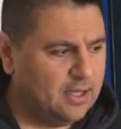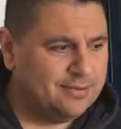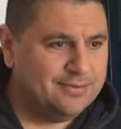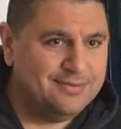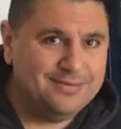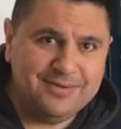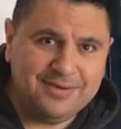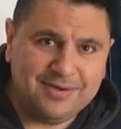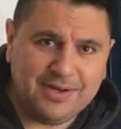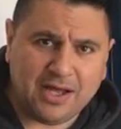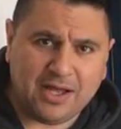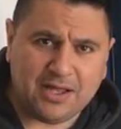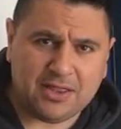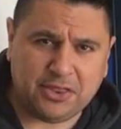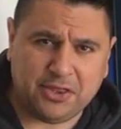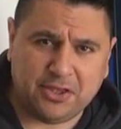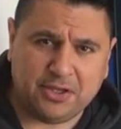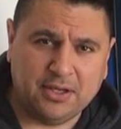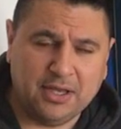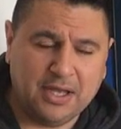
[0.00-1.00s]

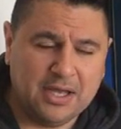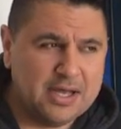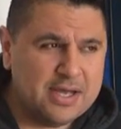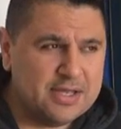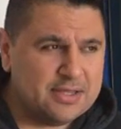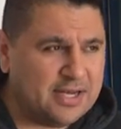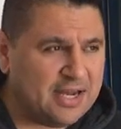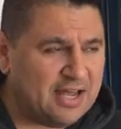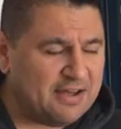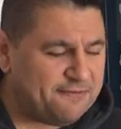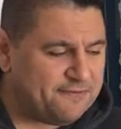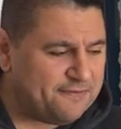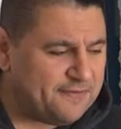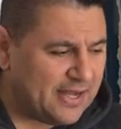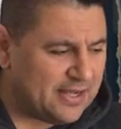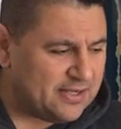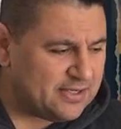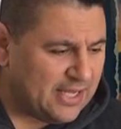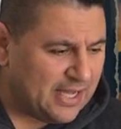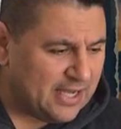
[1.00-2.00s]
Nothing. Then I
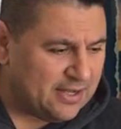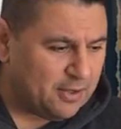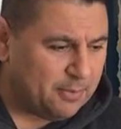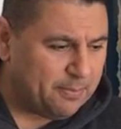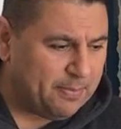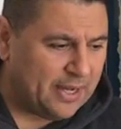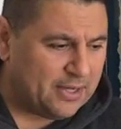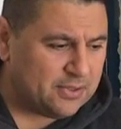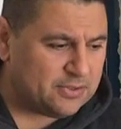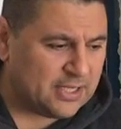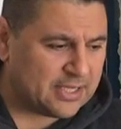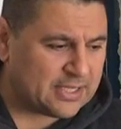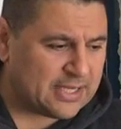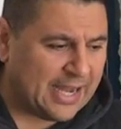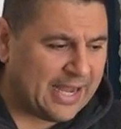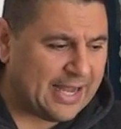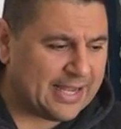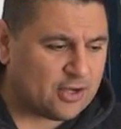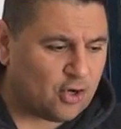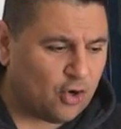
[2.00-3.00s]
found out about a
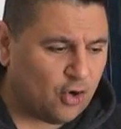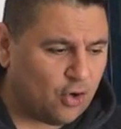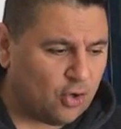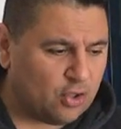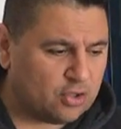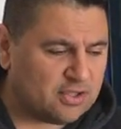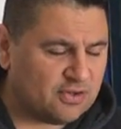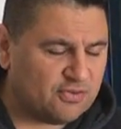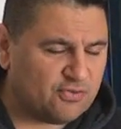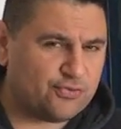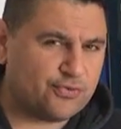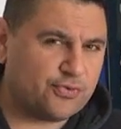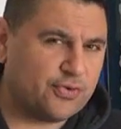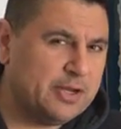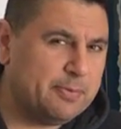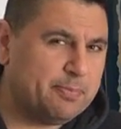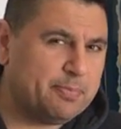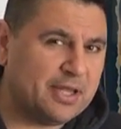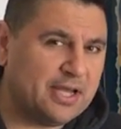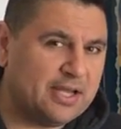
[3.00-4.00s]
guy called
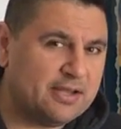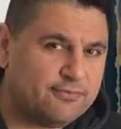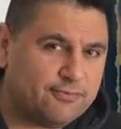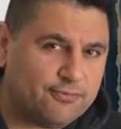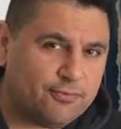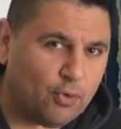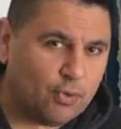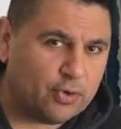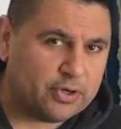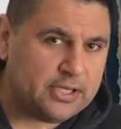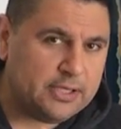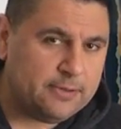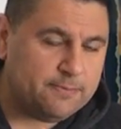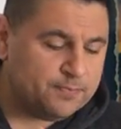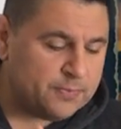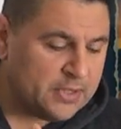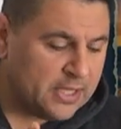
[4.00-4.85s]
Free Play 40.